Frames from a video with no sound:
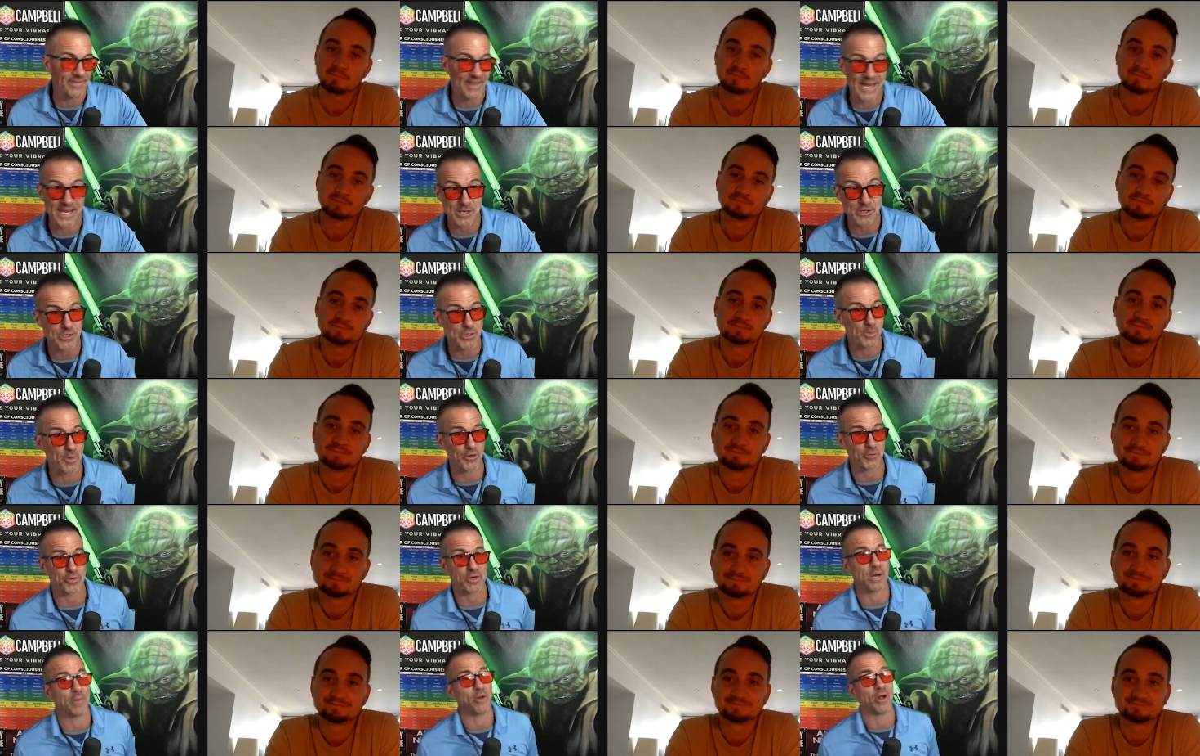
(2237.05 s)
Speaker 1: Thank you so much
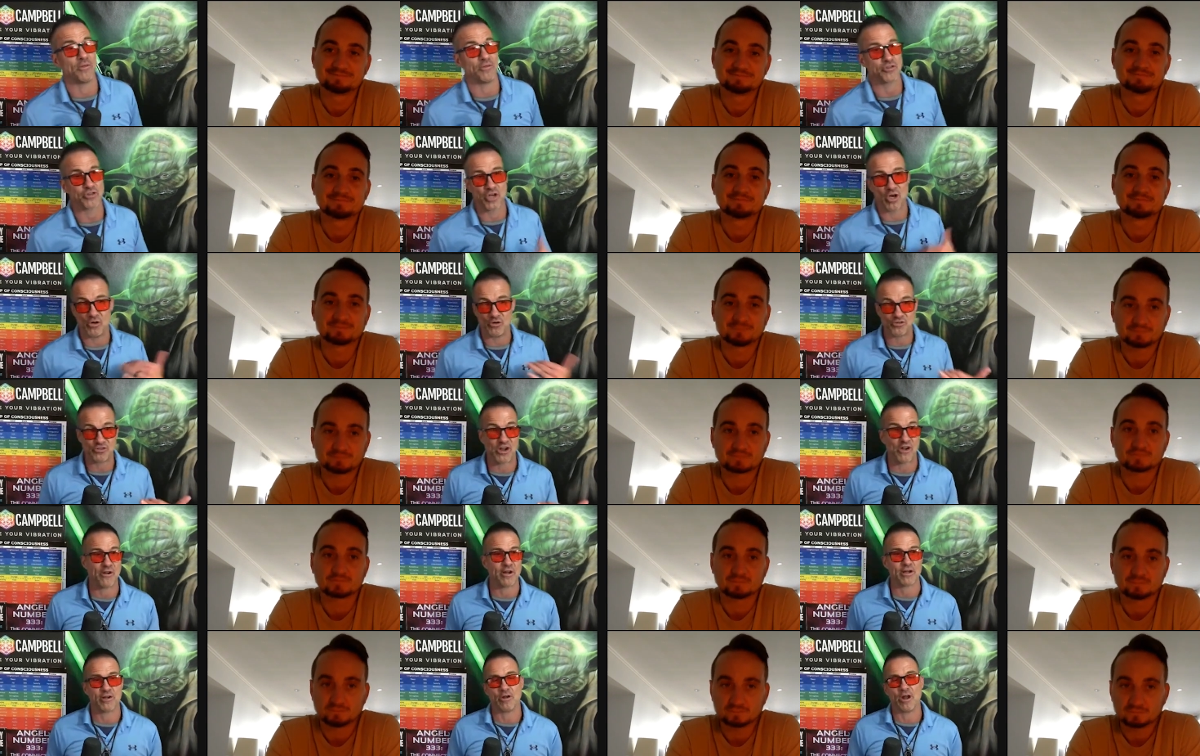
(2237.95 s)
for coming on the show and
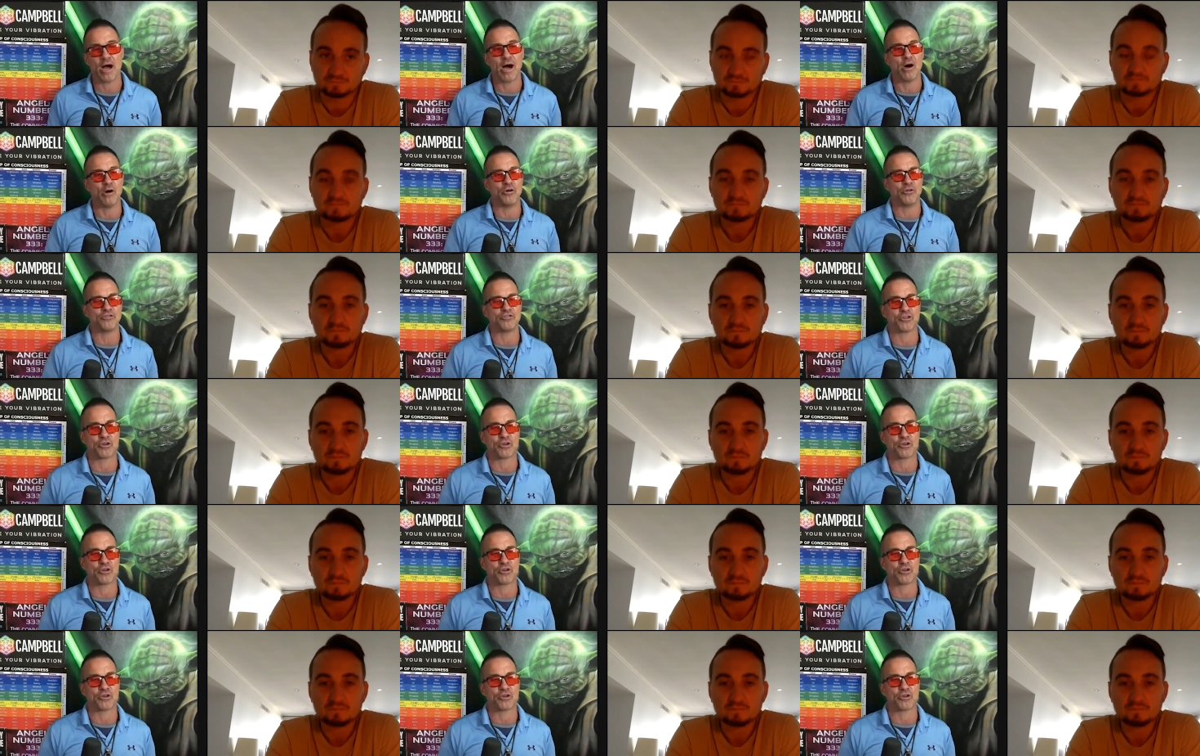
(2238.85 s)
sharing your knowledge.